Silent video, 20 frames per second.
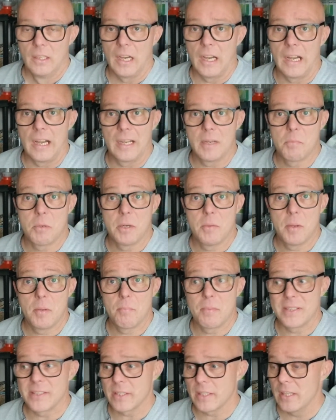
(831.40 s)
I've been a bit
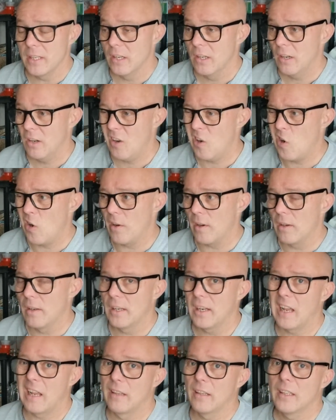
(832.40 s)
busy. Oh,
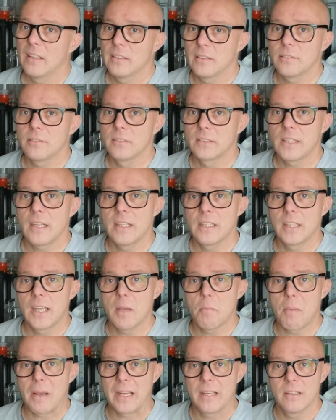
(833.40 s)
I've started to
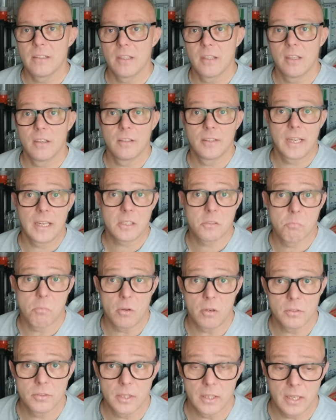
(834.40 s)
get back into the old
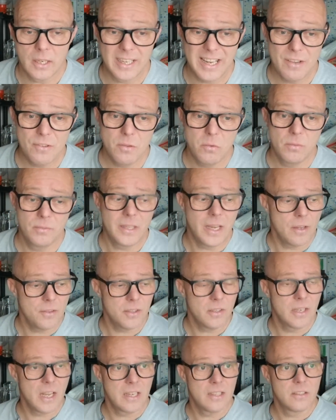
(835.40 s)
Xbox again. Now
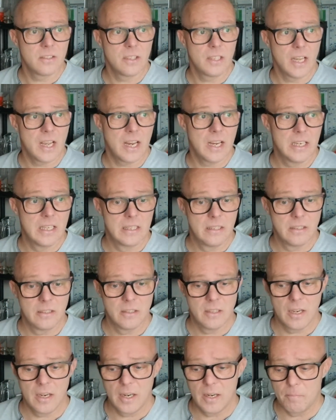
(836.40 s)
the nights are
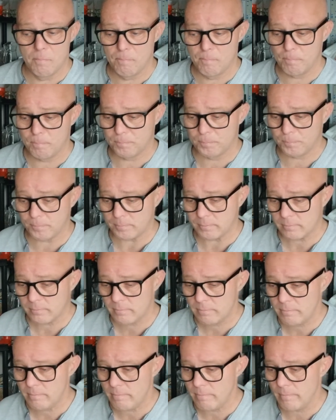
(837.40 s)
getting
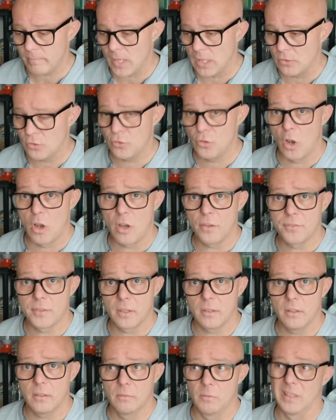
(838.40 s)

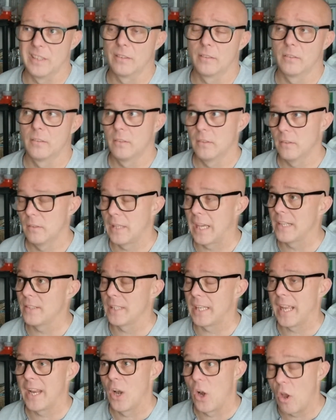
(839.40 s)
shorter. Well, the
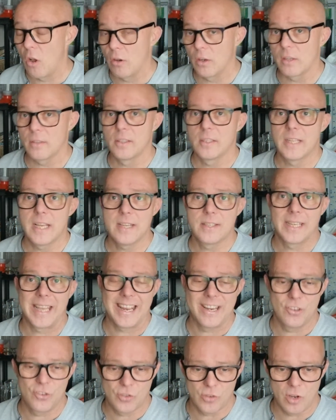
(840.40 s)
nights are getting longer. The days are
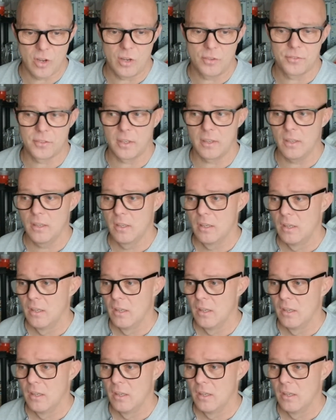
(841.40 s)
getting shorter.